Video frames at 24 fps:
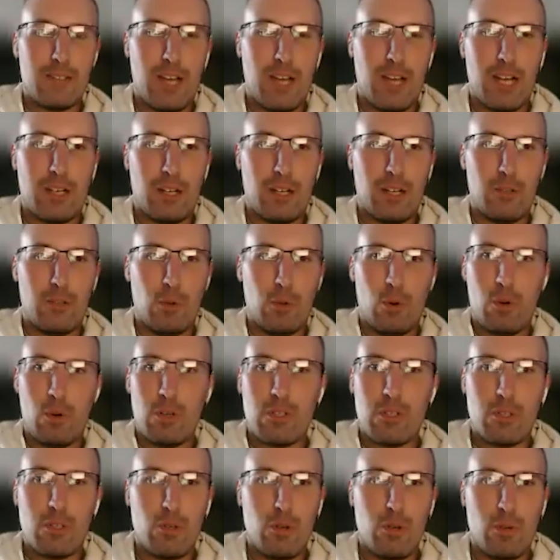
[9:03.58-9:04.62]
knocking on
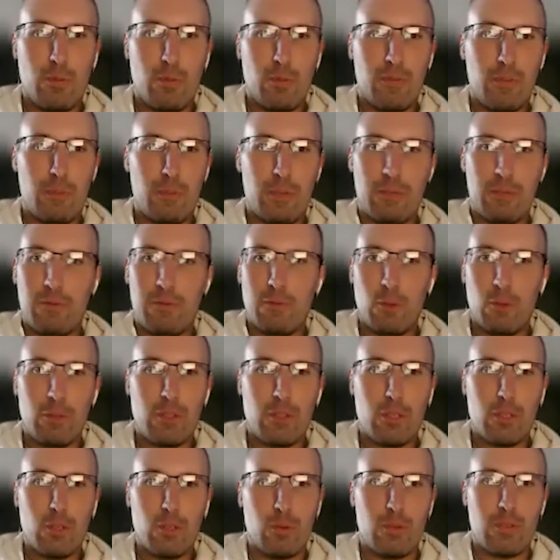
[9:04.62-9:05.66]
doors, two of them in full
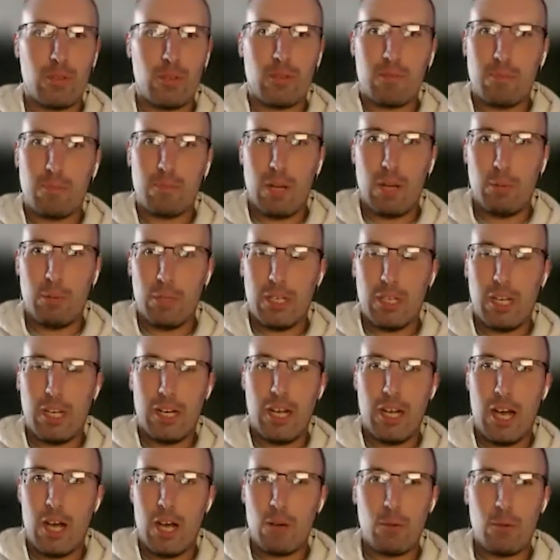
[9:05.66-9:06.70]
suits, probably kind
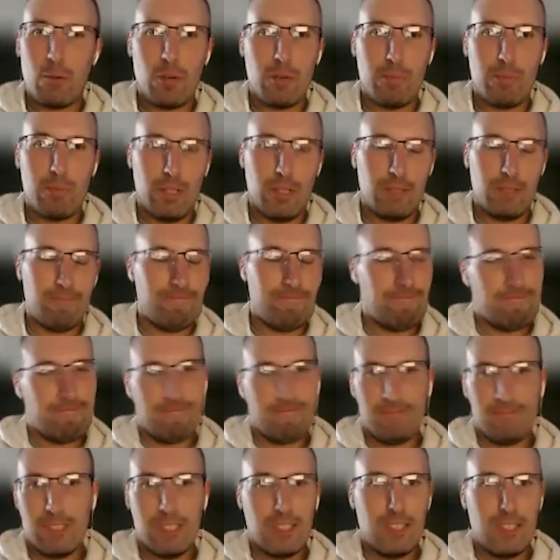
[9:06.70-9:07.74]
of awkward, but
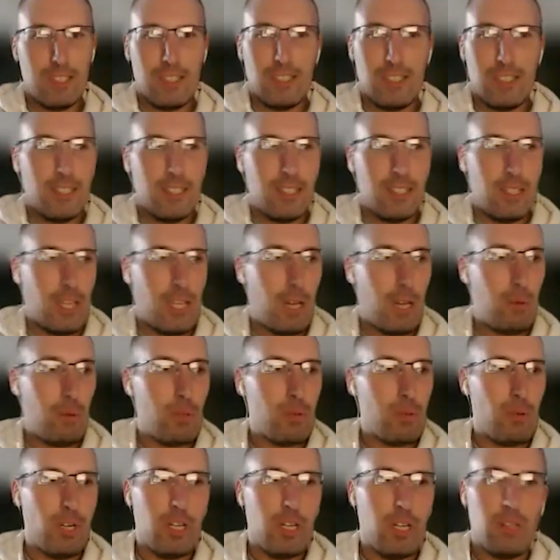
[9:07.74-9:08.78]
that
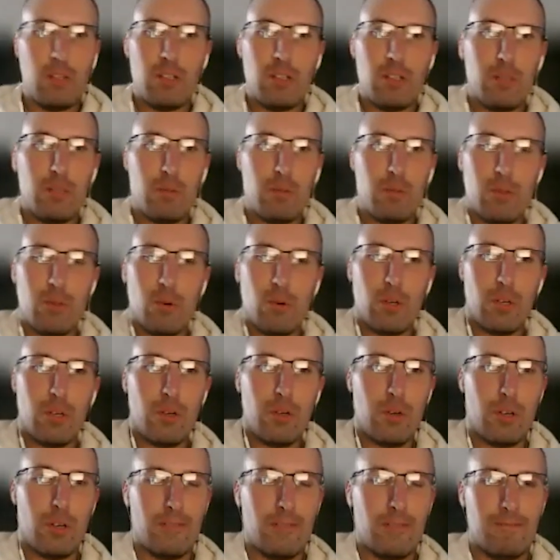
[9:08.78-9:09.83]
was when I learned it was door to
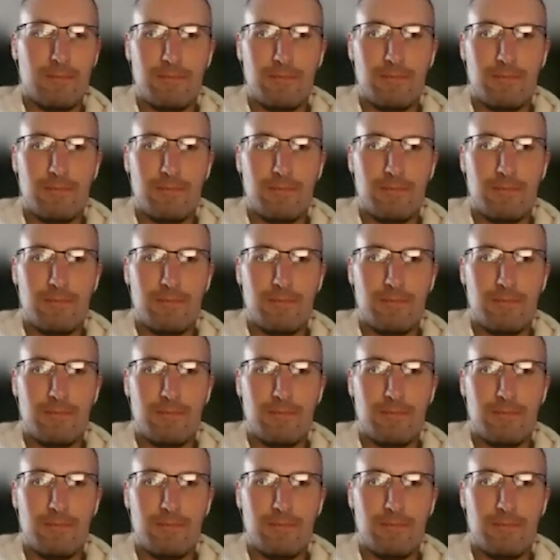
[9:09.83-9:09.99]
door.